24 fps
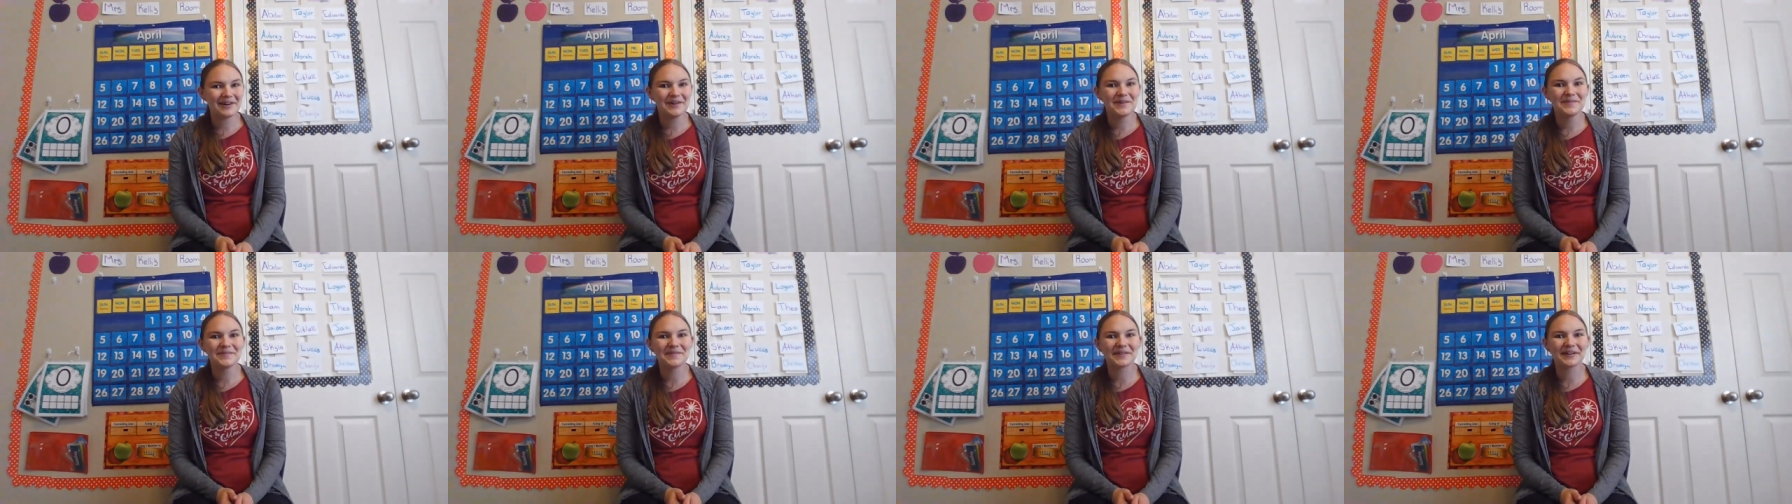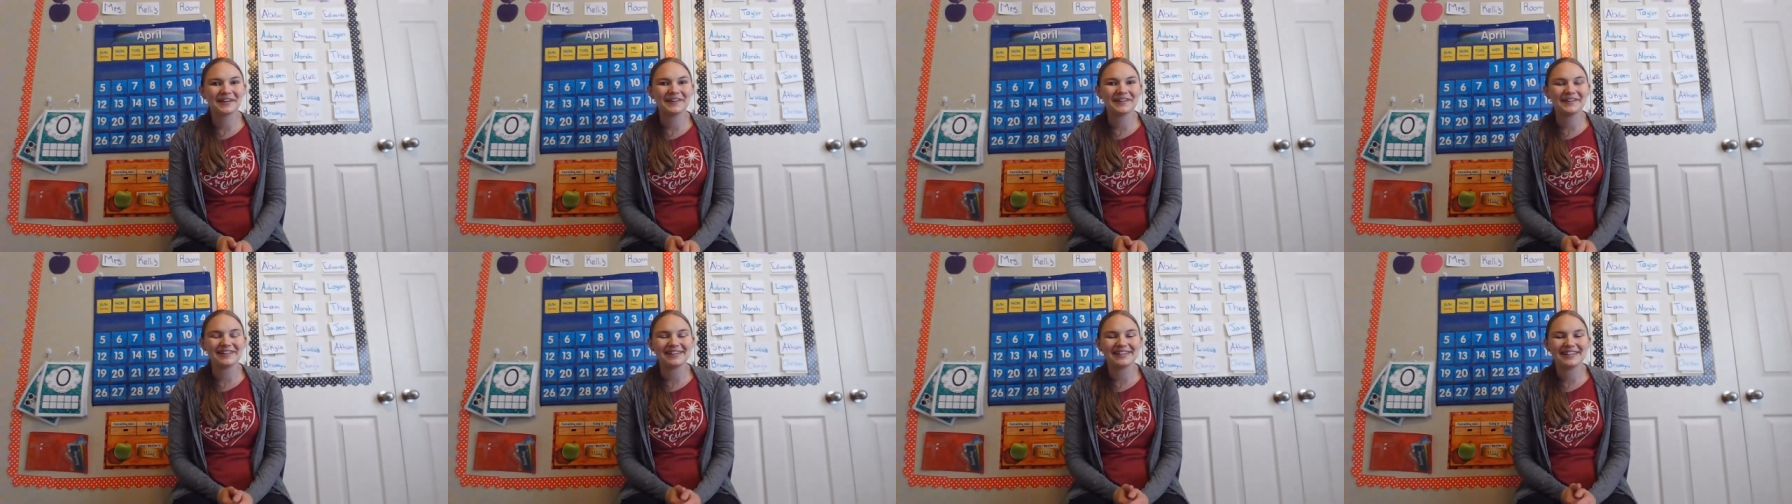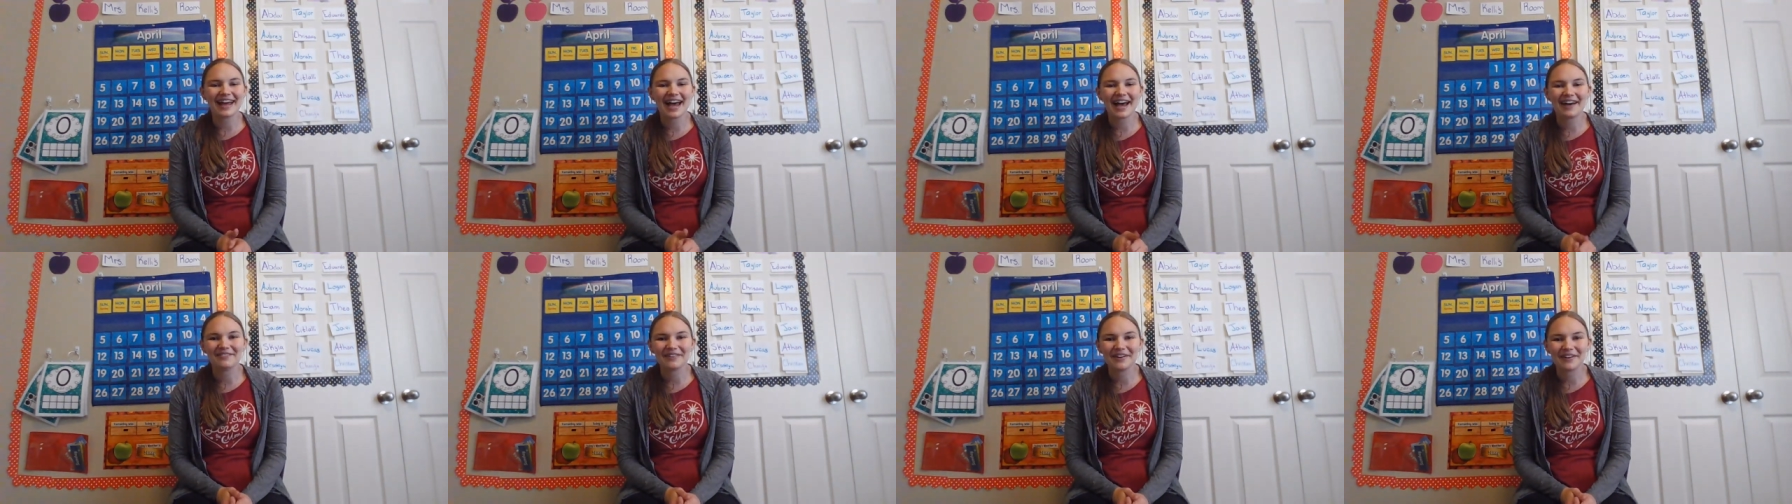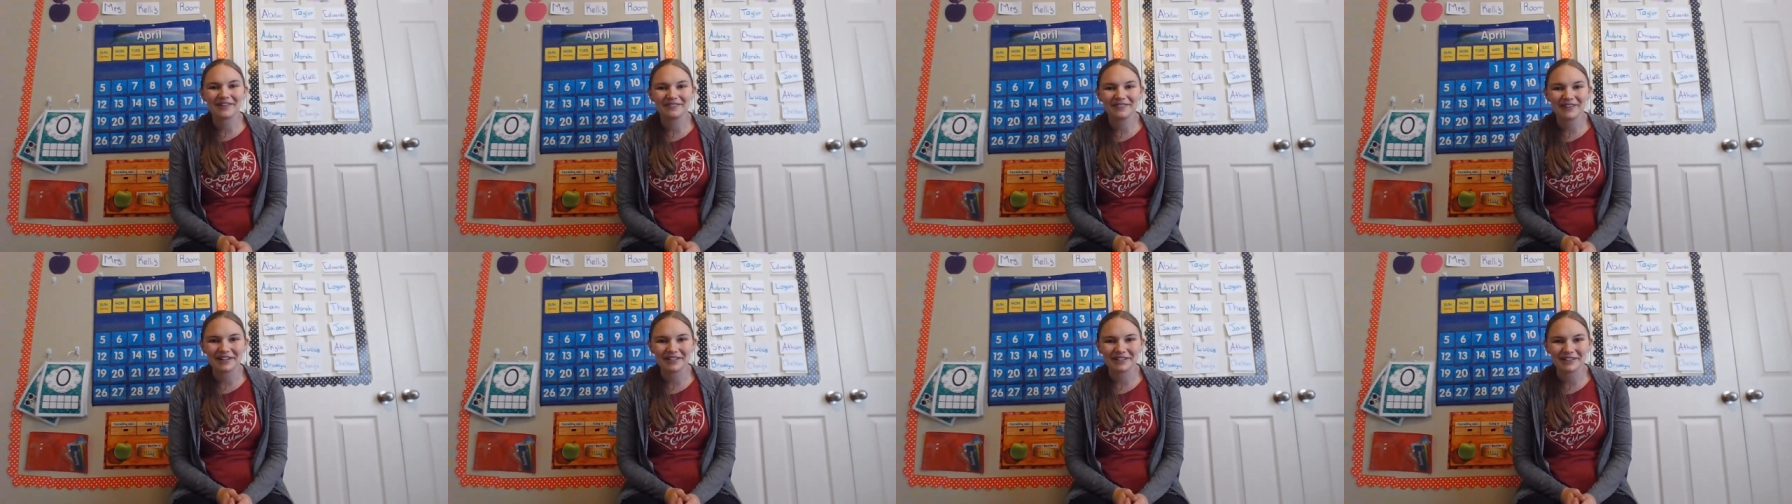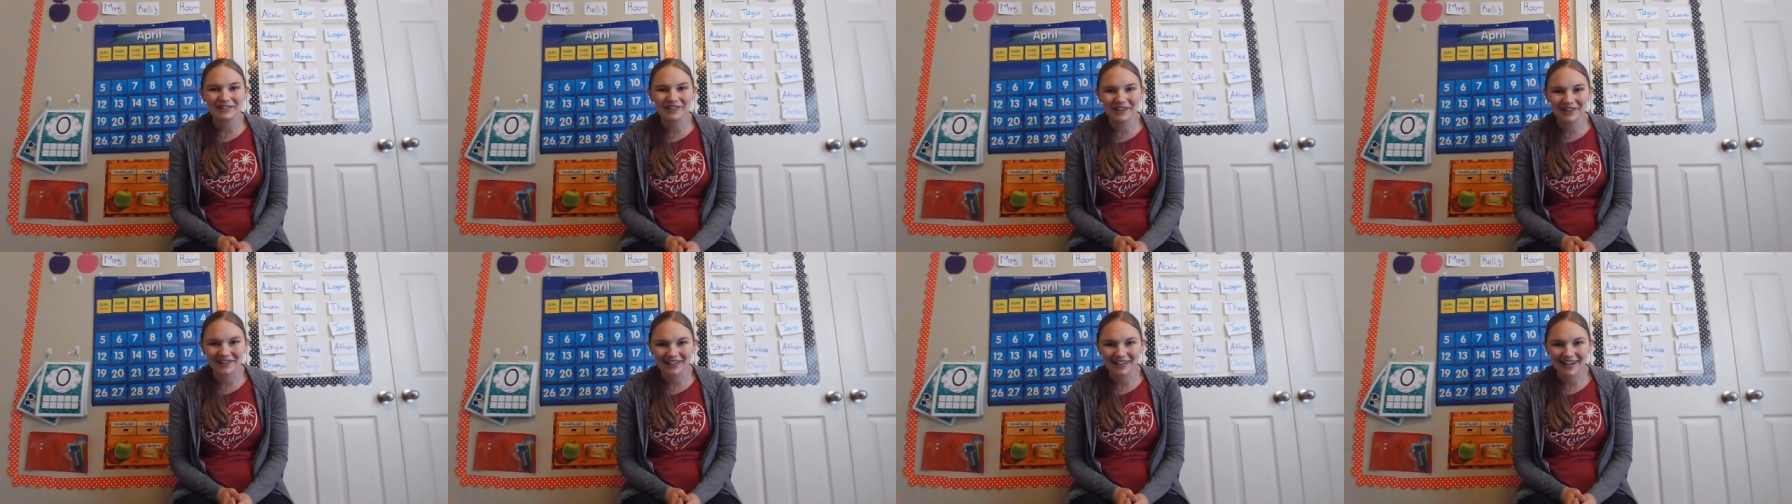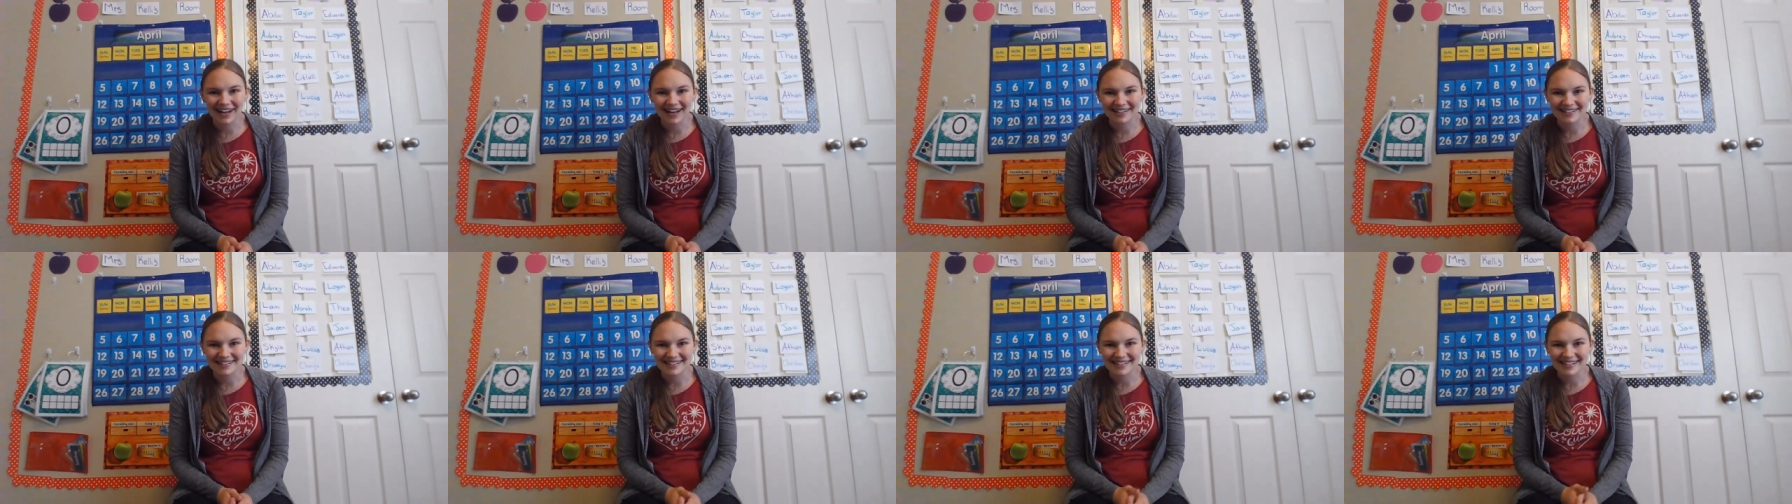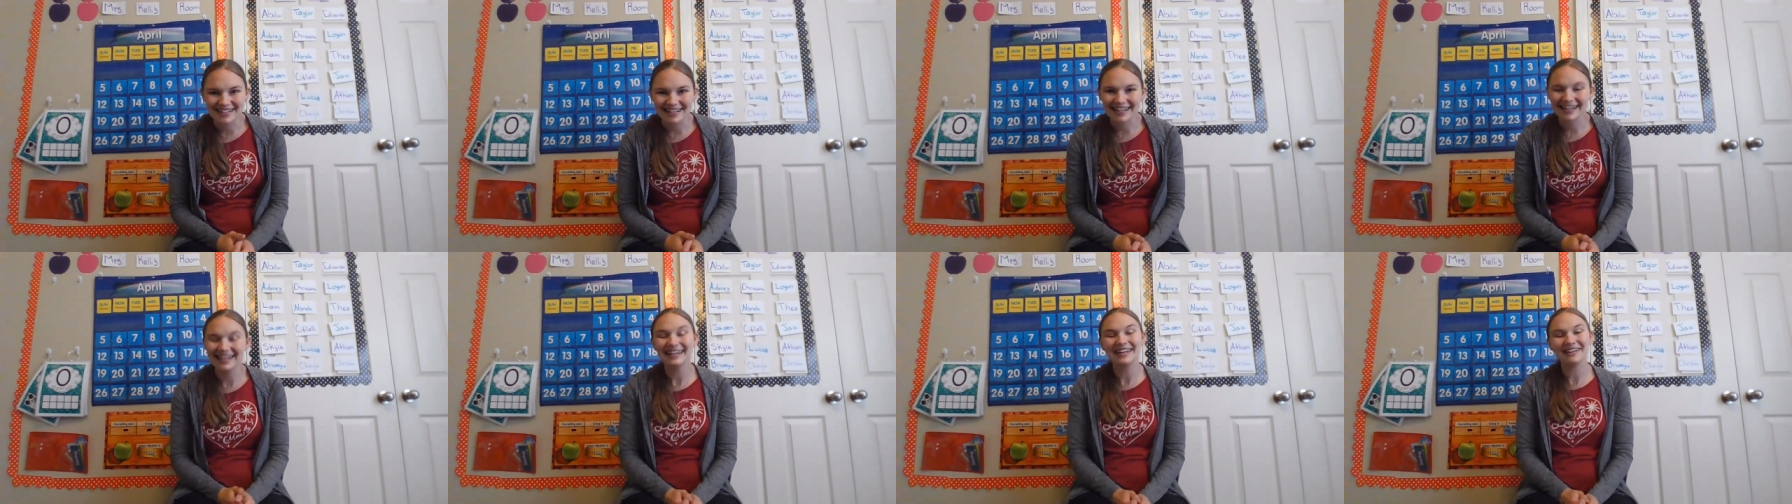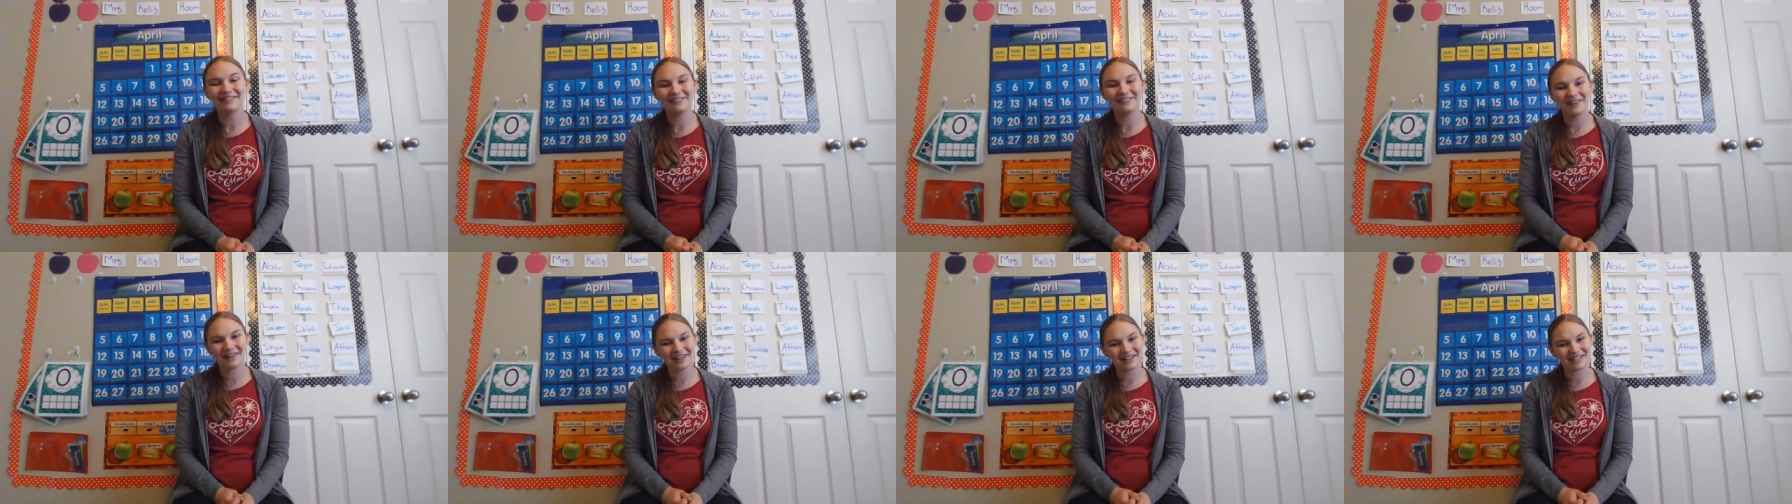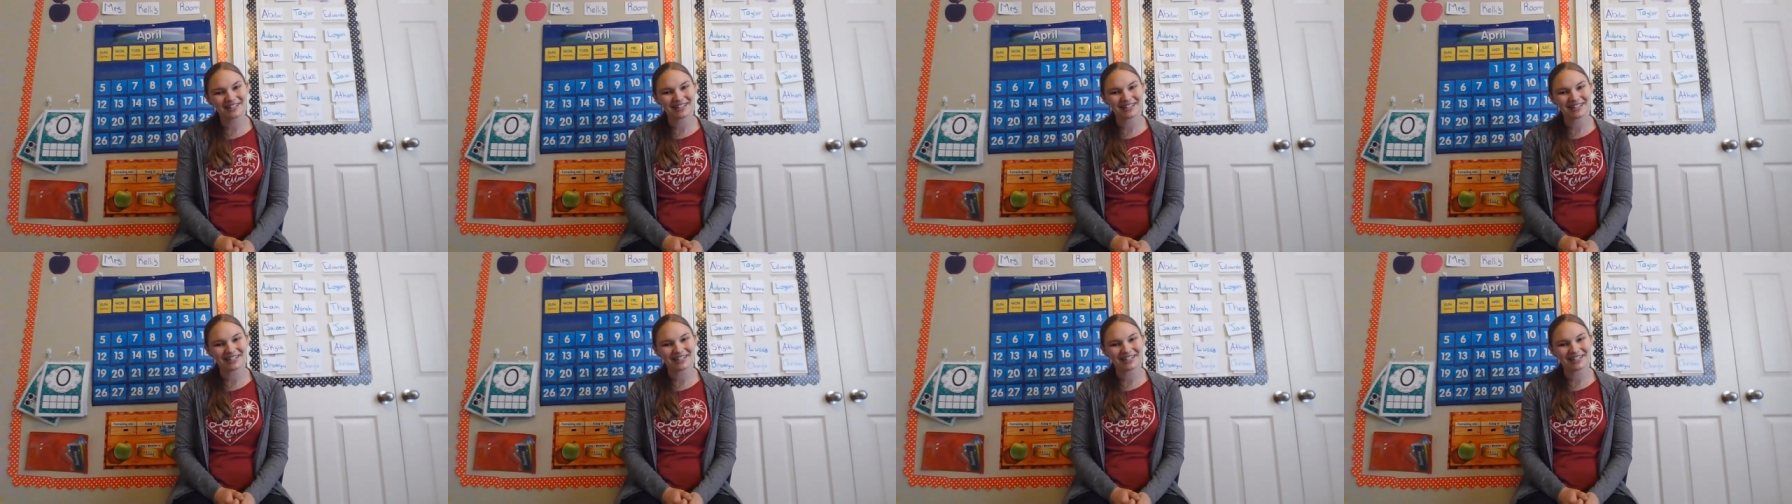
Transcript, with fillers: we're going to have our friend Curiosity and give her a